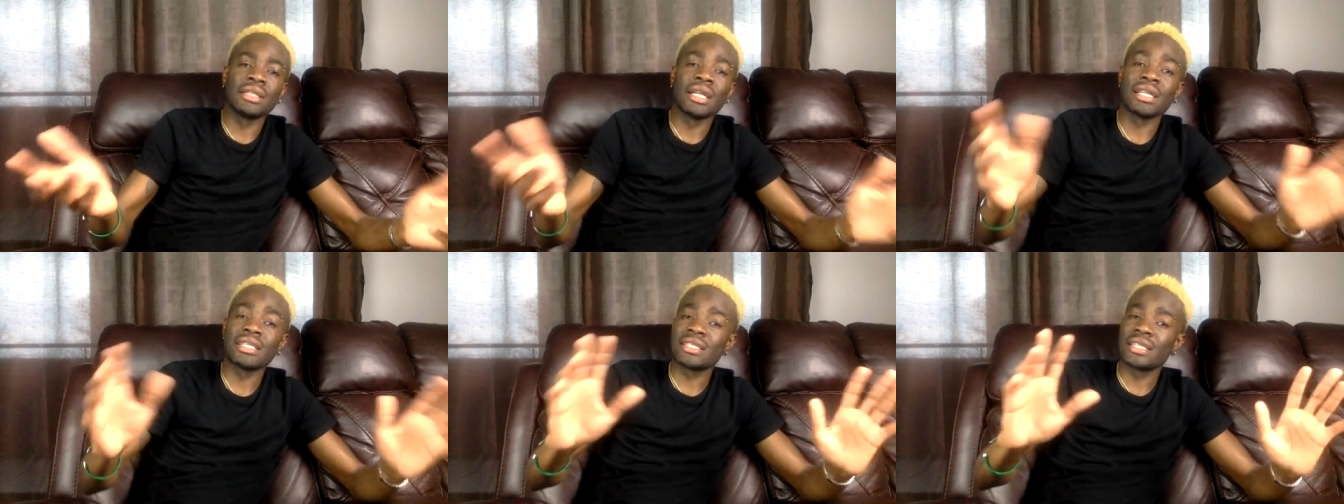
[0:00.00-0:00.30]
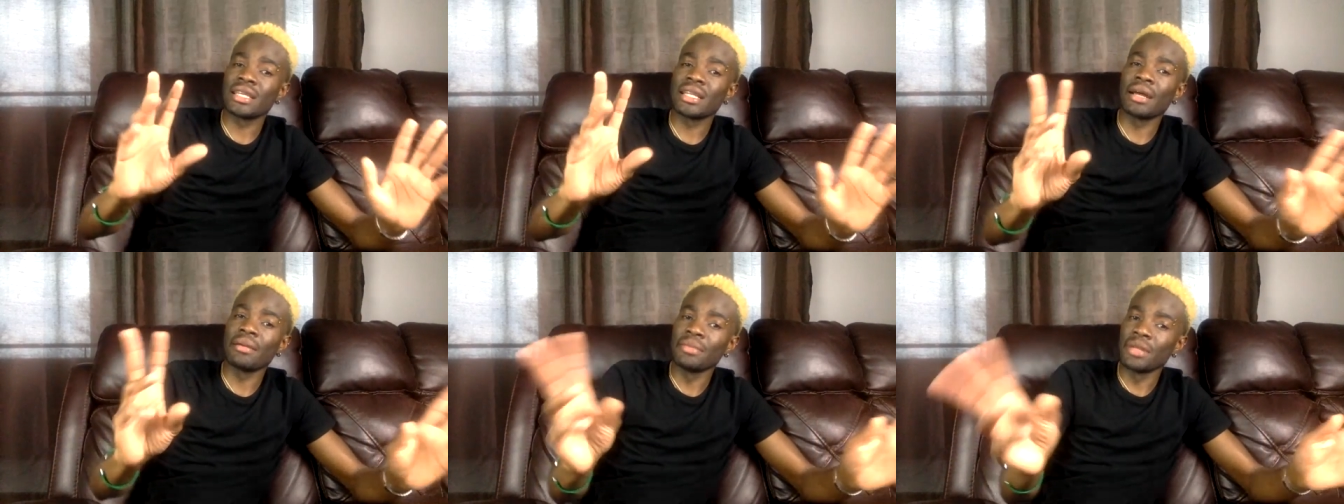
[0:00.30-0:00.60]
Not
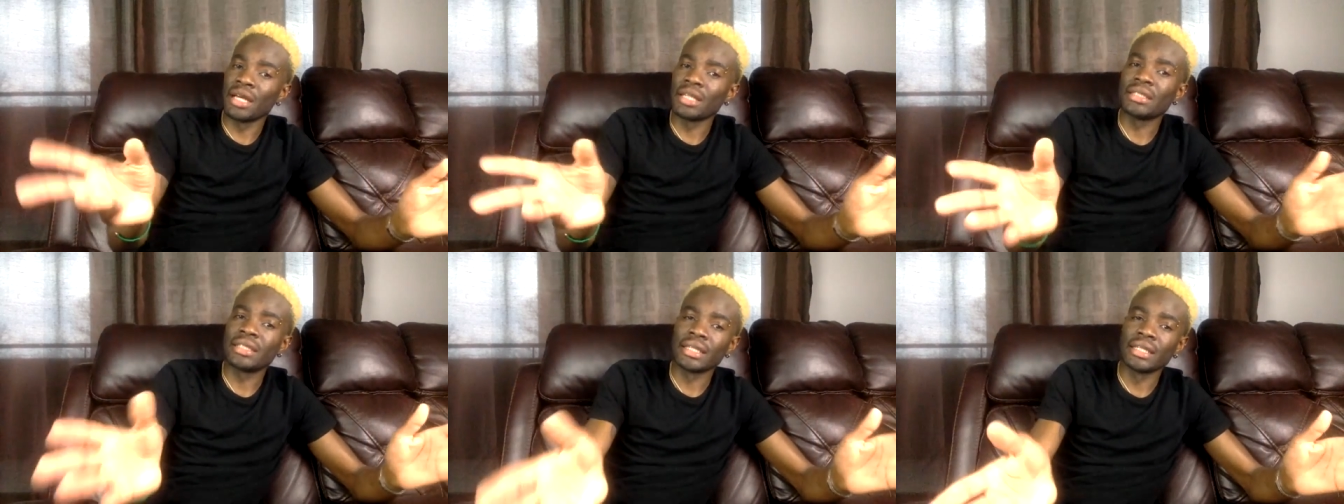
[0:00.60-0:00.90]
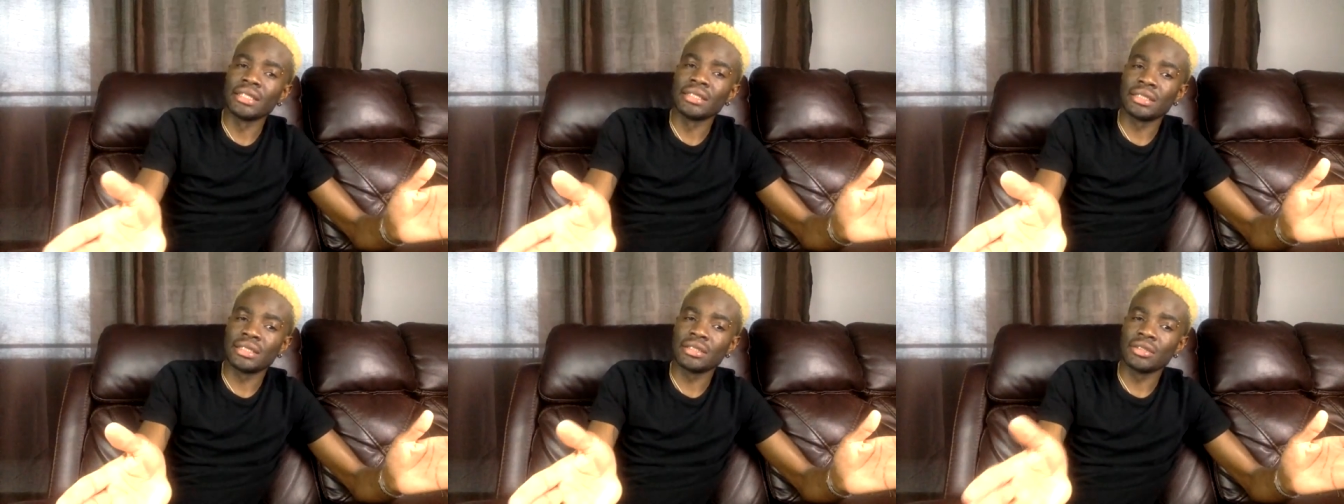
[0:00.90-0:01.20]
saying I'm not
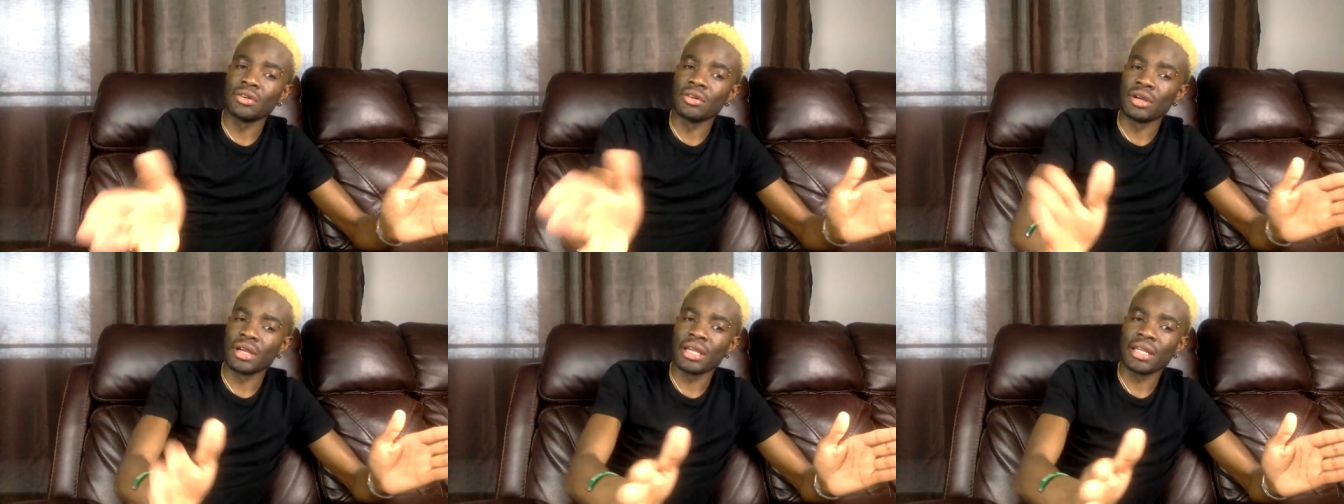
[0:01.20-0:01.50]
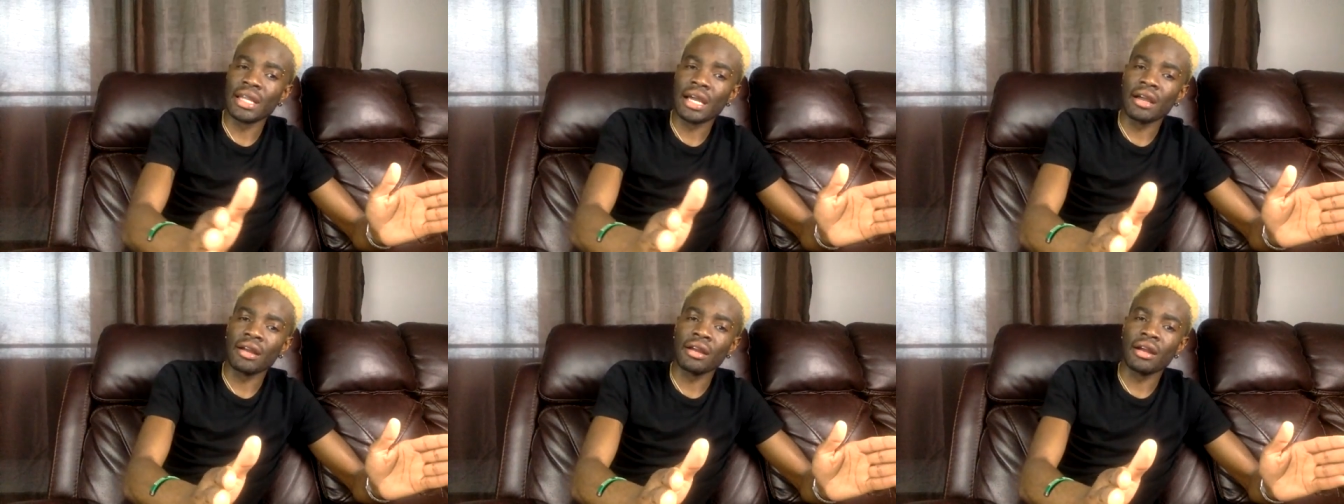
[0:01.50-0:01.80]
healthy, don't
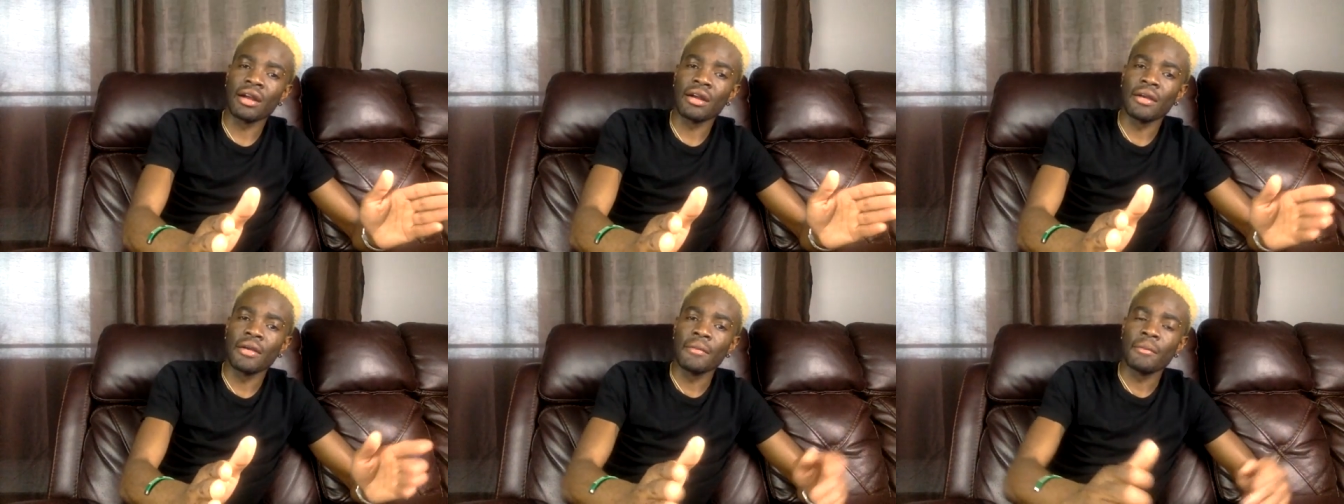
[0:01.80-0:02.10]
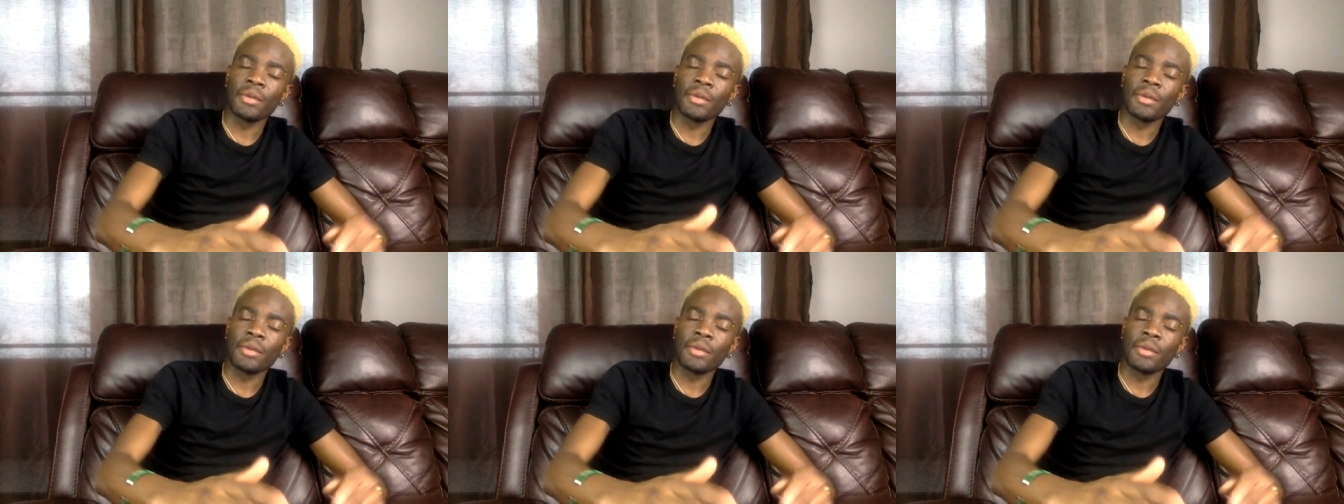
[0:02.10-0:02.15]
get that wrong.